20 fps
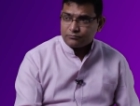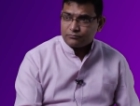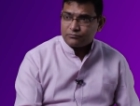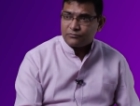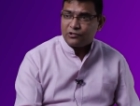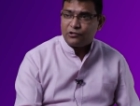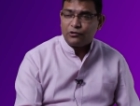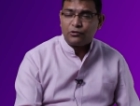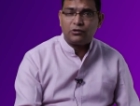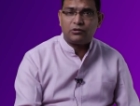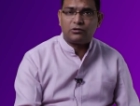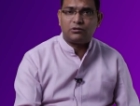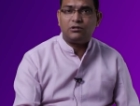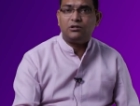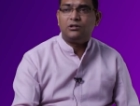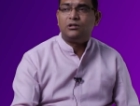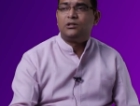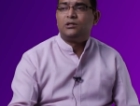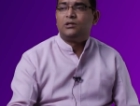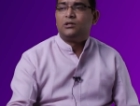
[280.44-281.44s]

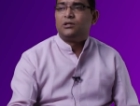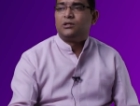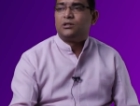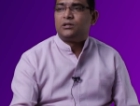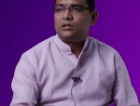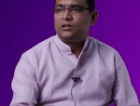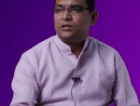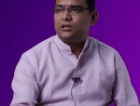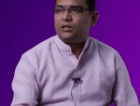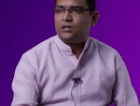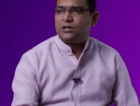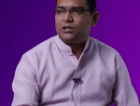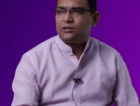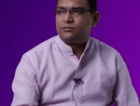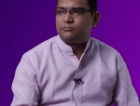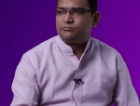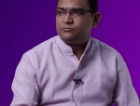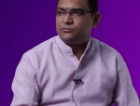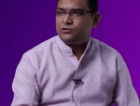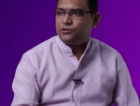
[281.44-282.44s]

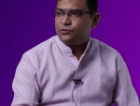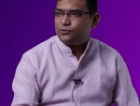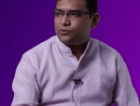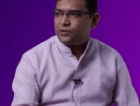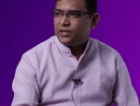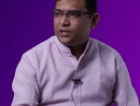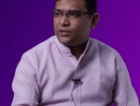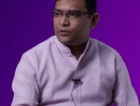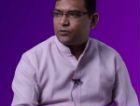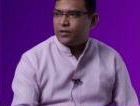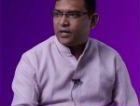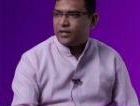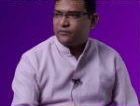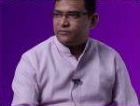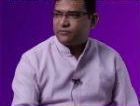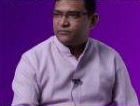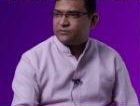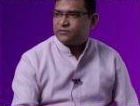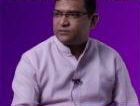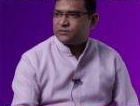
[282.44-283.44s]
you need to
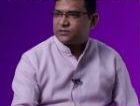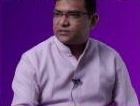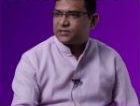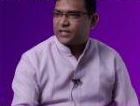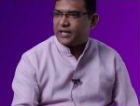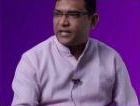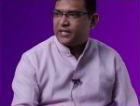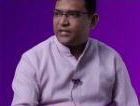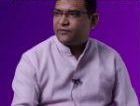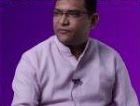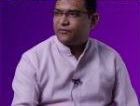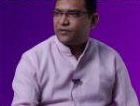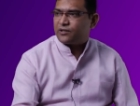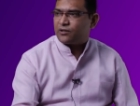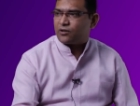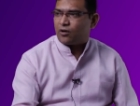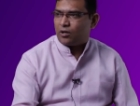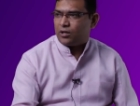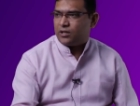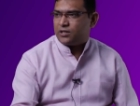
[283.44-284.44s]
have scientific
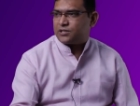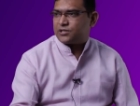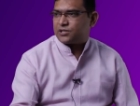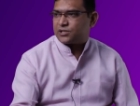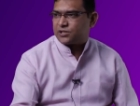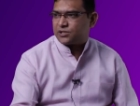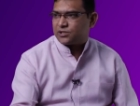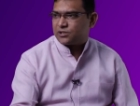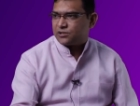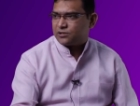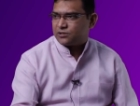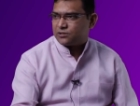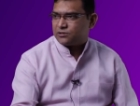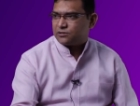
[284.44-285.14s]
knowledge